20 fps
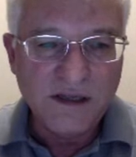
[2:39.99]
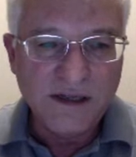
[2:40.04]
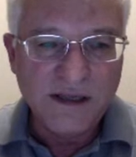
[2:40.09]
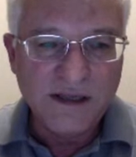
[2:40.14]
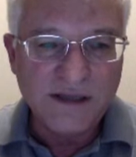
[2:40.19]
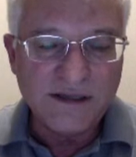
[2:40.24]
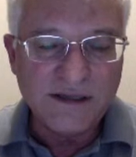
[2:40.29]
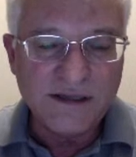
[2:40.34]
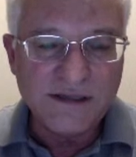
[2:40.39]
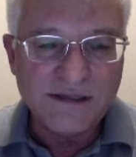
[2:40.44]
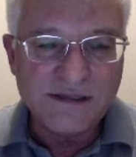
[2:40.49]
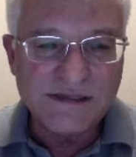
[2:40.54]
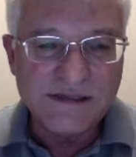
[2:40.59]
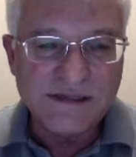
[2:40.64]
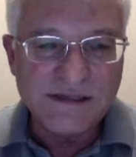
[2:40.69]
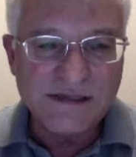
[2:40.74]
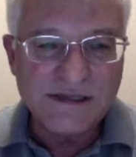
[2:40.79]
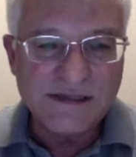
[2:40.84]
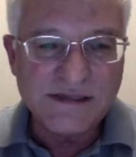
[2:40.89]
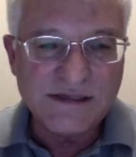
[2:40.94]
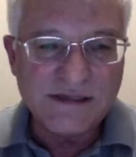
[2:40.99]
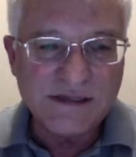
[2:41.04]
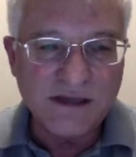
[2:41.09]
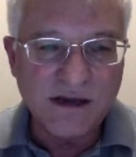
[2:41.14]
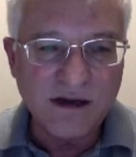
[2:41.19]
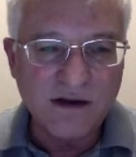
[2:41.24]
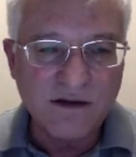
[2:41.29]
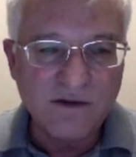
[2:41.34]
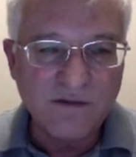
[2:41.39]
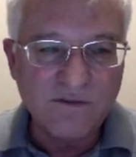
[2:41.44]
It consists
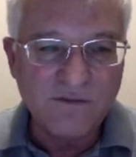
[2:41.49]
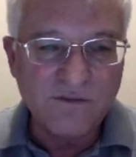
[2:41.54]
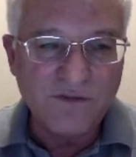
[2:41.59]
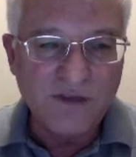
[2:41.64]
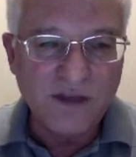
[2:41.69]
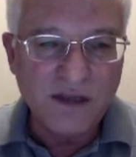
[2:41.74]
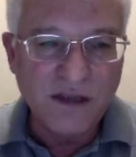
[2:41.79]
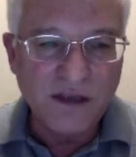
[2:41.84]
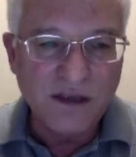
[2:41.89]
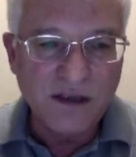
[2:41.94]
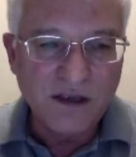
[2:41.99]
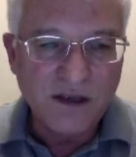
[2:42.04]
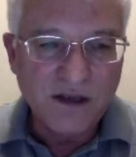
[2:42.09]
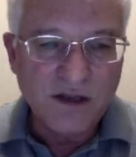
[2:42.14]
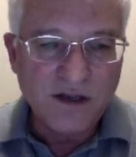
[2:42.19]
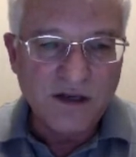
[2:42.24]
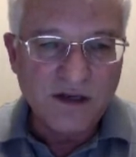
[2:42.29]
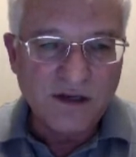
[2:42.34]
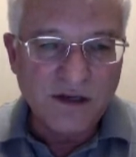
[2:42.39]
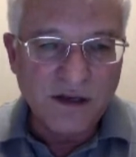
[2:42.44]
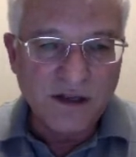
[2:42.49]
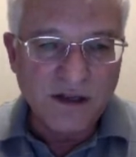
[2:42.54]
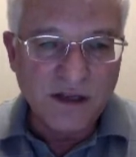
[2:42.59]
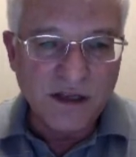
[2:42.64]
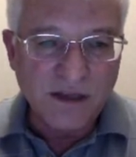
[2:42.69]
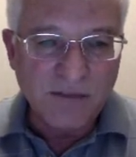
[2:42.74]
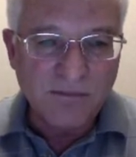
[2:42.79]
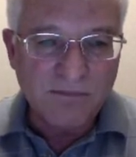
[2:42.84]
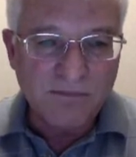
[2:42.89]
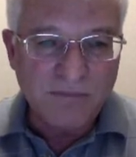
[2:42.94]
of the
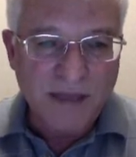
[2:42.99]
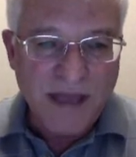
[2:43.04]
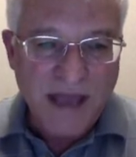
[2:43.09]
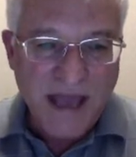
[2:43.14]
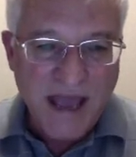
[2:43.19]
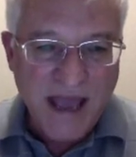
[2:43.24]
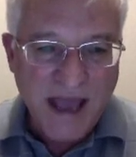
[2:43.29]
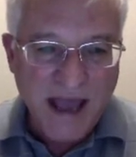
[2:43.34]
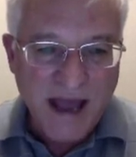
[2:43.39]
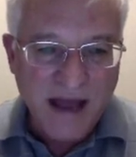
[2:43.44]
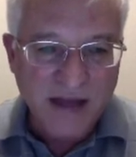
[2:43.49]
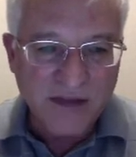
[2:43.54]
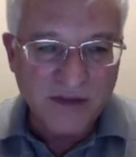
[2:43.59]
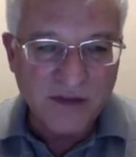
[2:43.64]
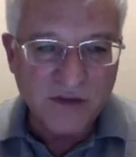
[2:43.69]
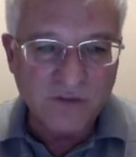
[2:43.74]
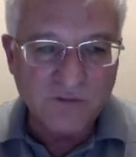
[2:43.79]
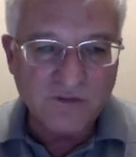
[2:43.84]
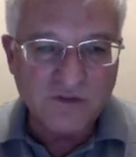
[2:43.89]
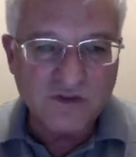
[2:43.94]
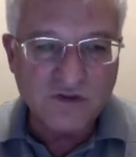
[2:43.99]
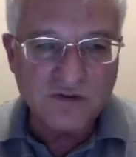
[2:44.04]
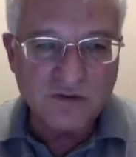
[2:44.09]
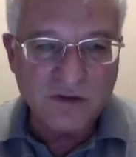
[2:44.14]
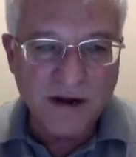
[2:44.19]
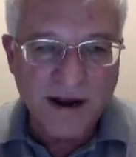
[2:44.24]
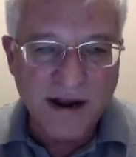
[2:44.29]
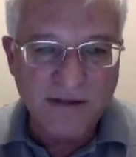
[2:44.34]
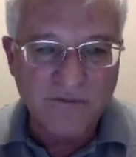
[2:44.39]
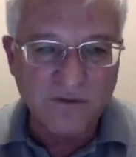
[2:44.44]
path of
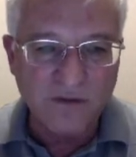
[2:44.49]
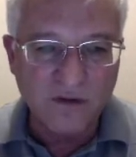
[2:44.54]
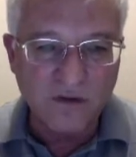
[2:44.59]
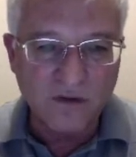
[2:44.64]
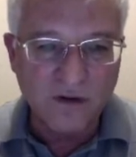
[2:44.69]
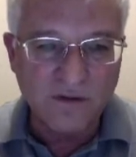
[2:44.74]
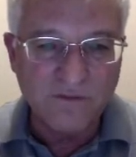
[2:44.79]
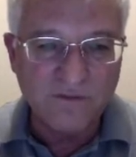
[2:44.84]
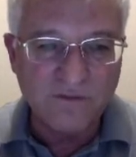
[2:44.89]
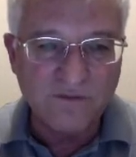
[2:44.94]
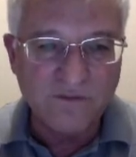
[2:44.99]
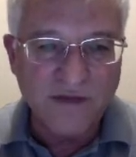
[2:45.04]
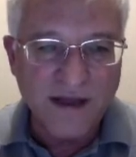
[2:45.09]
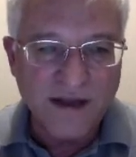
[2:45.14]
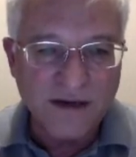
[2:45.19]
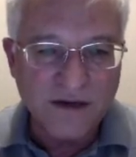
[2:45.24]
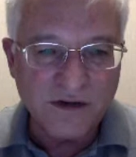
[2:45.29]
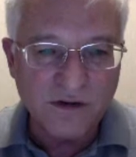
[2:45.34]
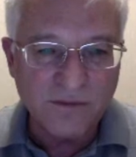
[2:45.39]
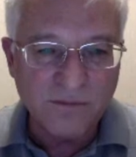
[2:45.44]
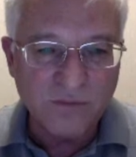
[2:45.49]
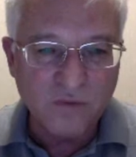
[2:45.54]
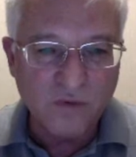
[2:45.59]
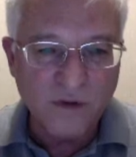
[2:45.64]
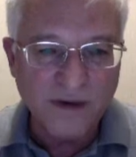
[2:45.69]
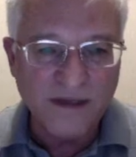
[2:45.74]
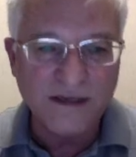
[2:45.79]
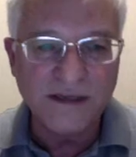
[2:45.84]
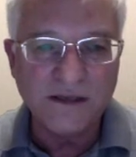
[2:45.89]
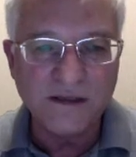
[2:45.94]
travel, or a vector
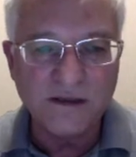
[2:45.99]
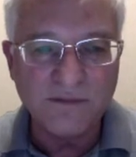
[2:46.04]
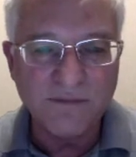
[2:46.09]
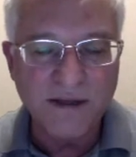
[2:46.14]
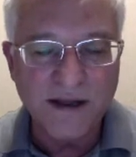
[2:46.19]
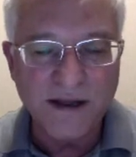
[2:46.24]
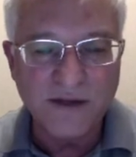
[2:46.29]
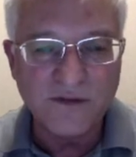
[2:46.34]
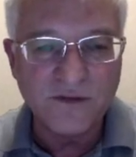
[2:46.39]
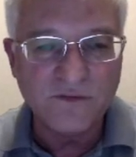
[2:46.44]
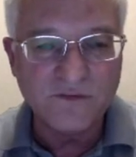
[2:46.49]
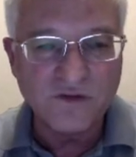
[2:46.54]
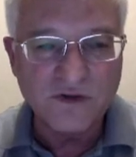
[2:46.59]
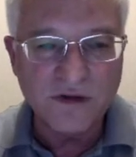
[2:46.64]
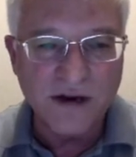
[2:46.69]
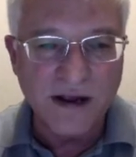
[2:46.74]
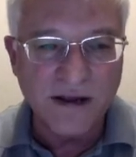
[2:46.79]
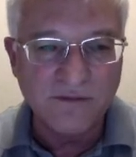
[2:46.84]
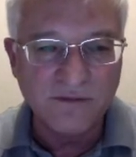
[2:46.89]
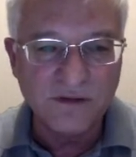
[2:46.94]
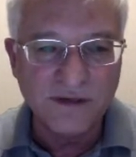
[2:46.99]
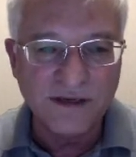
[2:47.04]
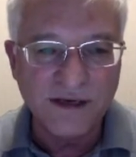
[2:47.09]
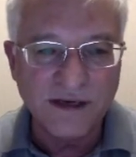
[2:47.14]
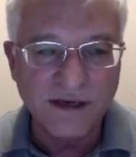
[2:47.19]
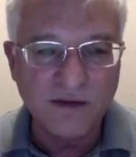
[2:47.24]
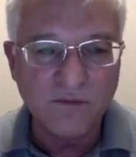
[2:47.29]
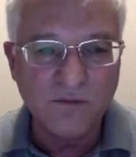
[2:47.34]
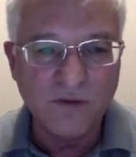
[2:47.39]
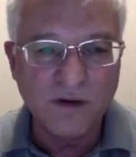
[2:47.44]
pointing in the path of travel at
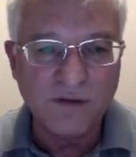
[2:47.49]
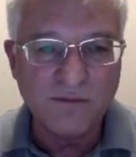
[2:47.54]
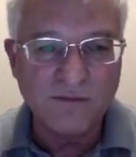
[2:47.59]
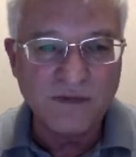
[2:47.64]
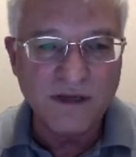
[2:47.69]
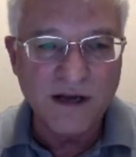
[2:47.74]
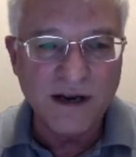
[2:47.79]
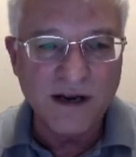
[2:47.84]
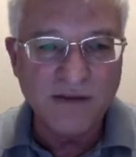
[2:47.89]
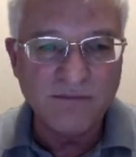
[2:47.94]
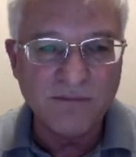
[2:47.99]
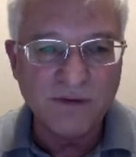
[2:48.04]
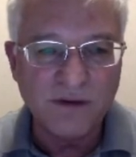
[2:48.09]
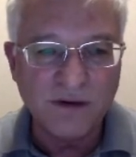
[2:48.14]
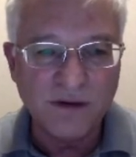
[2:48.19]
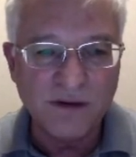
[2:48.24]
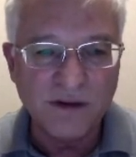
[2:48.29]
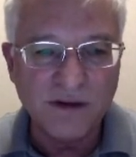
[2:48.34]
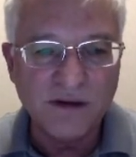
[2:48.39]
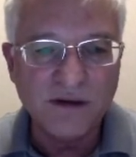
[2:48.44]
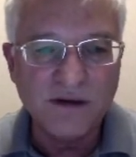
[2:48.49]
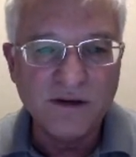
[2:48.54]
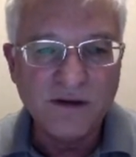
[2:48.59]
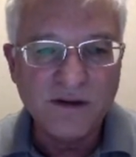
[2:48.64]
any one time period,